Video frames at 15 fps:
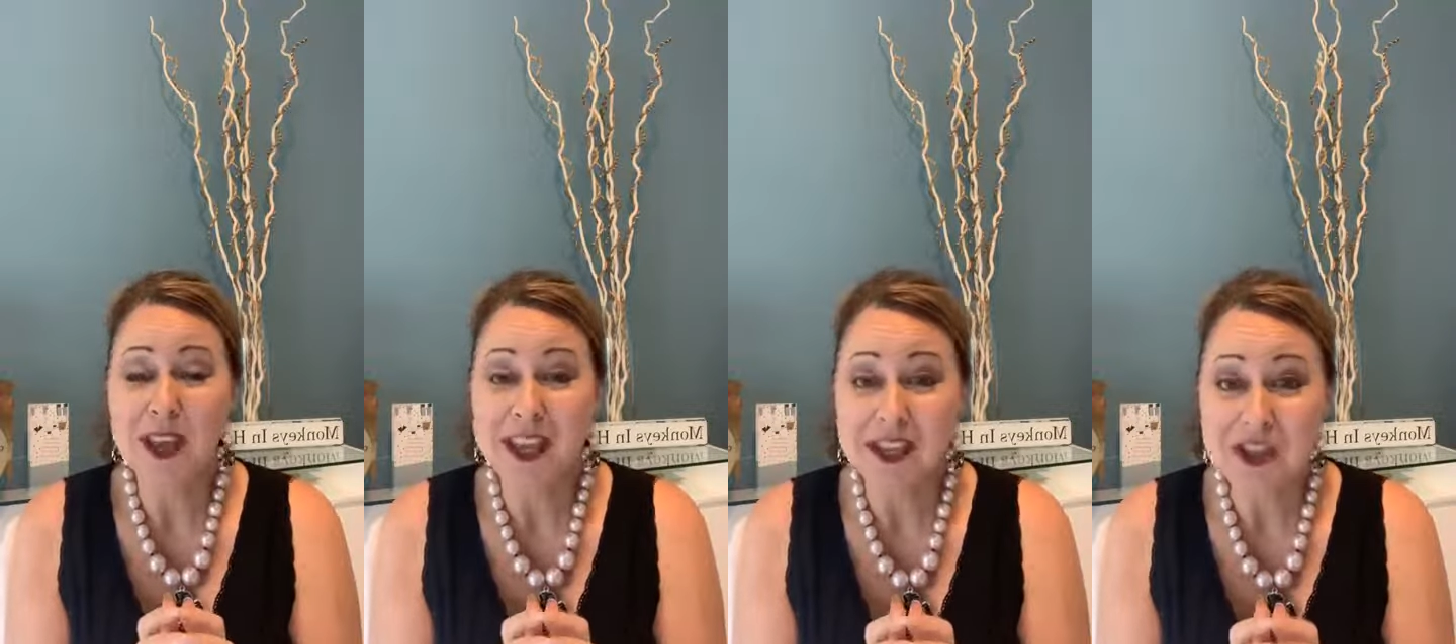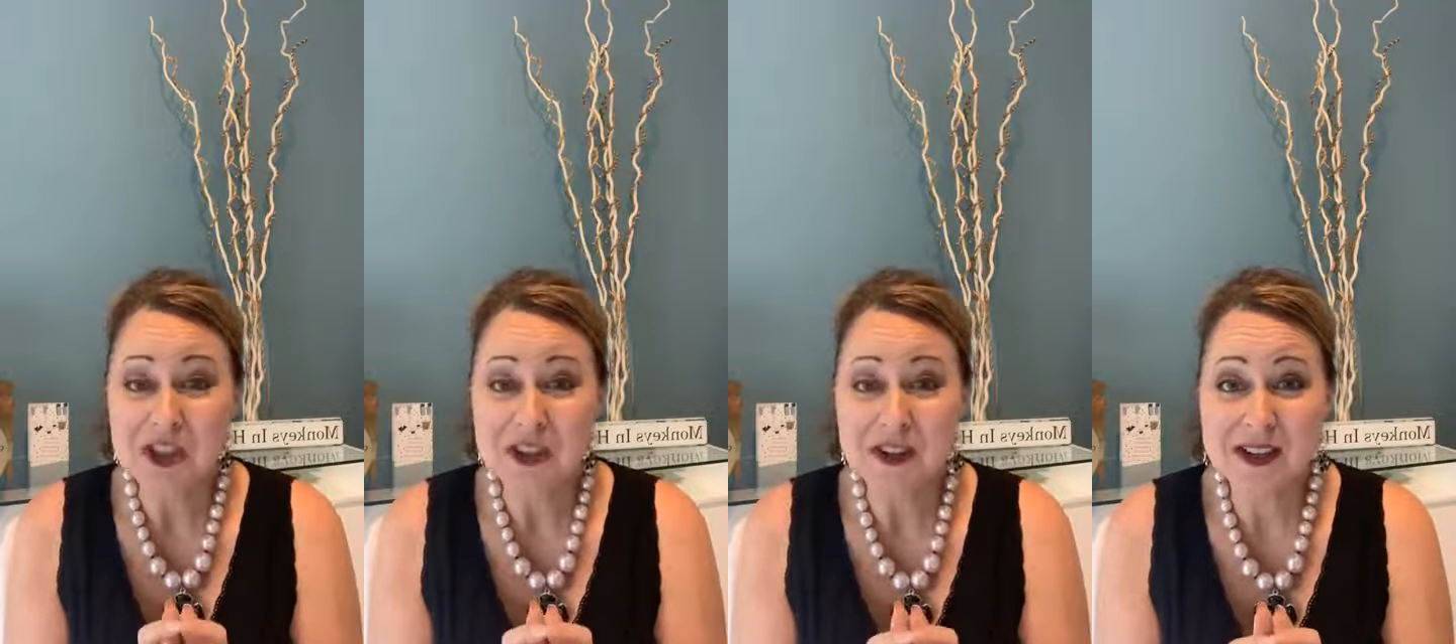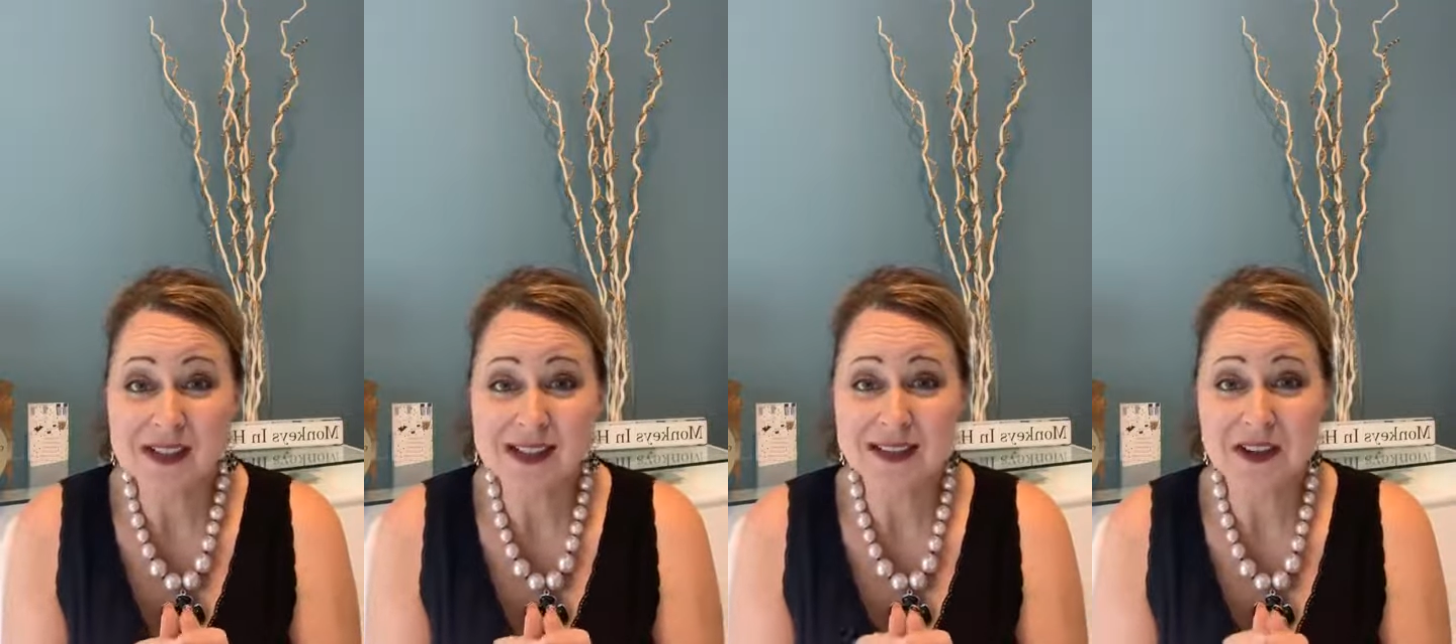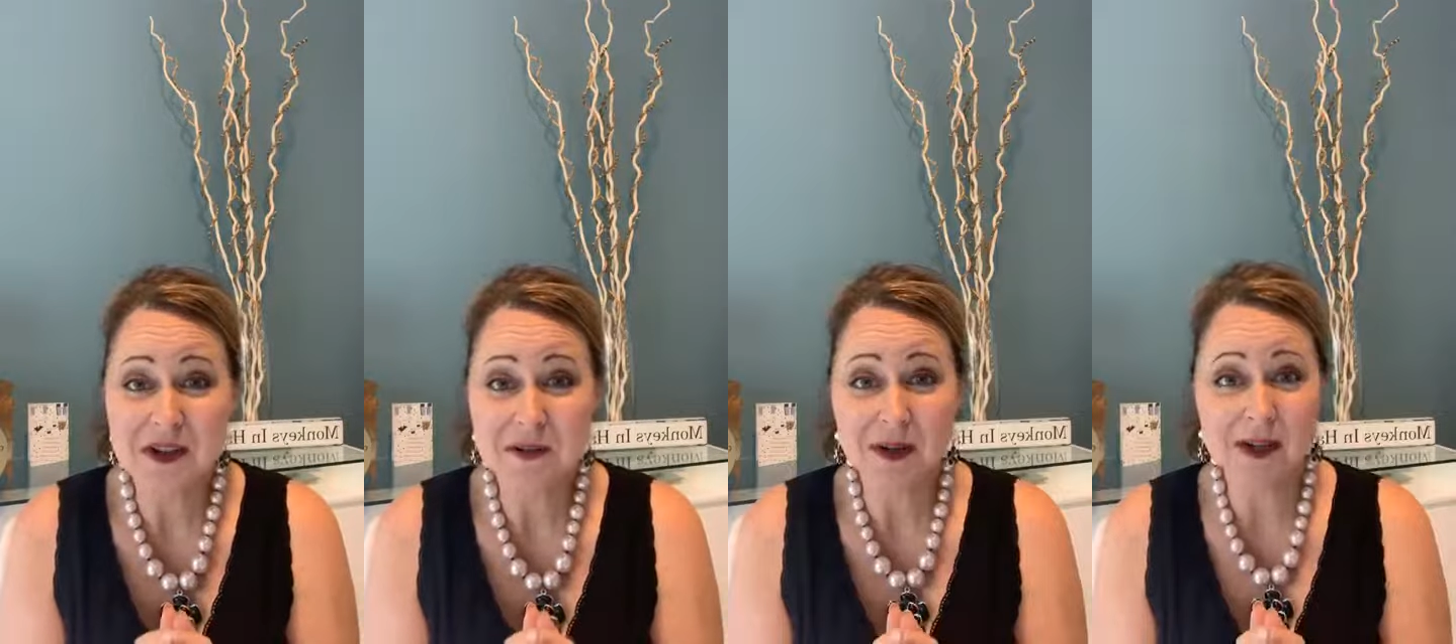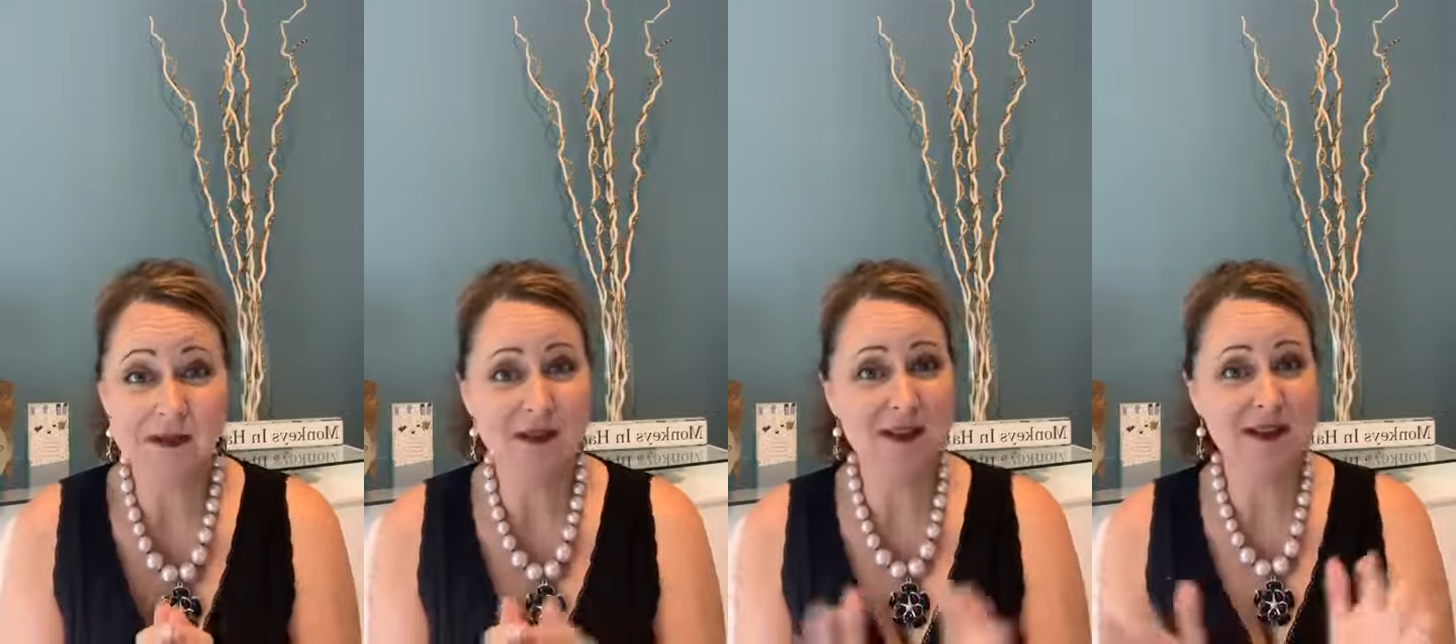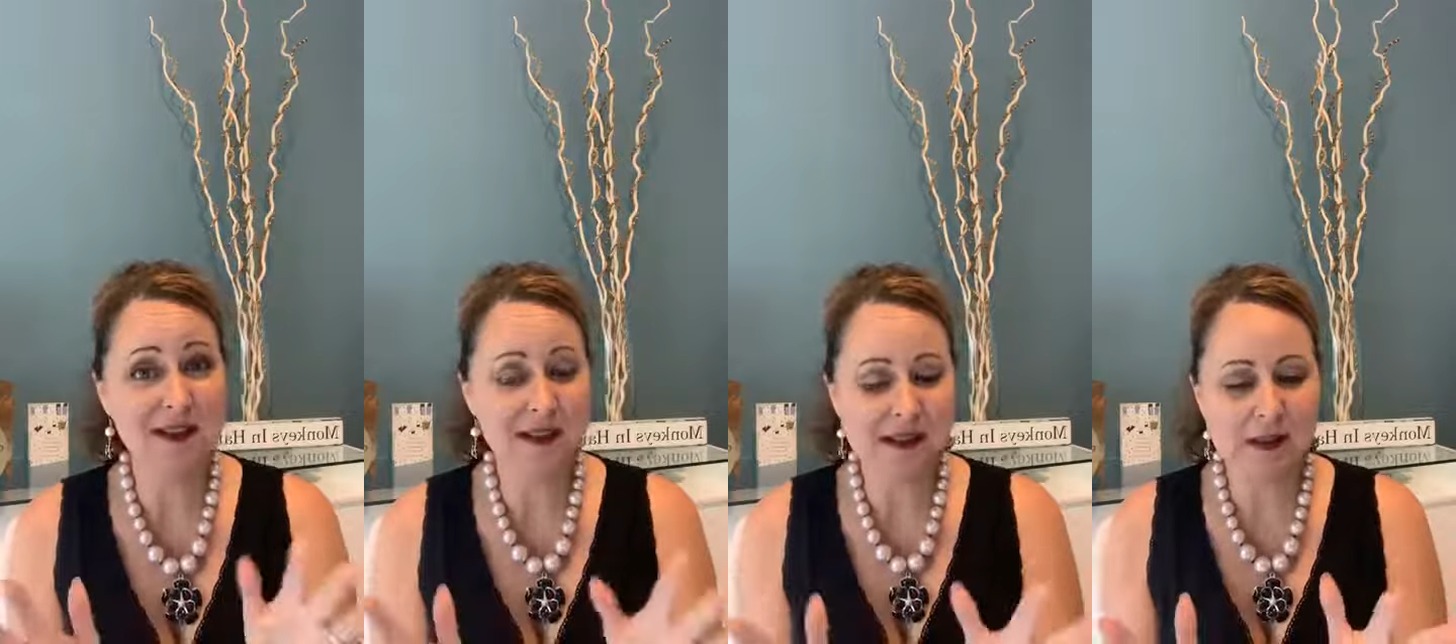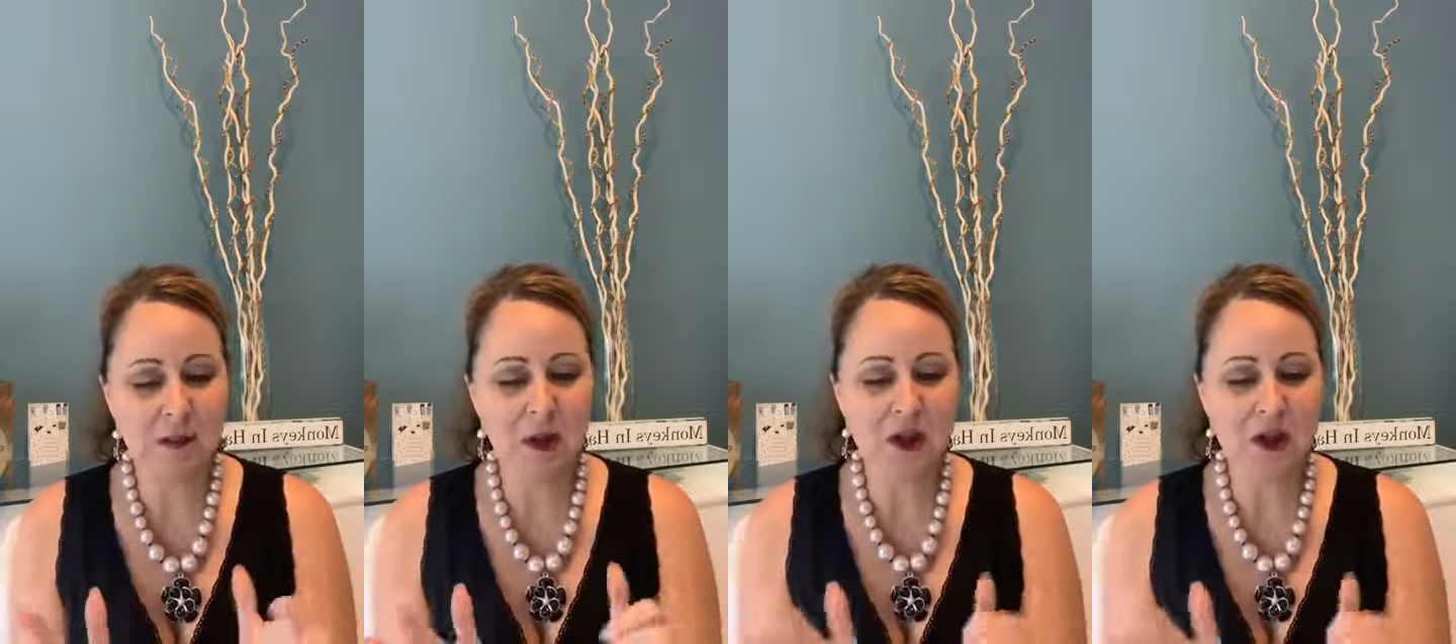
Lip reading: Pinterest, are you ready for this?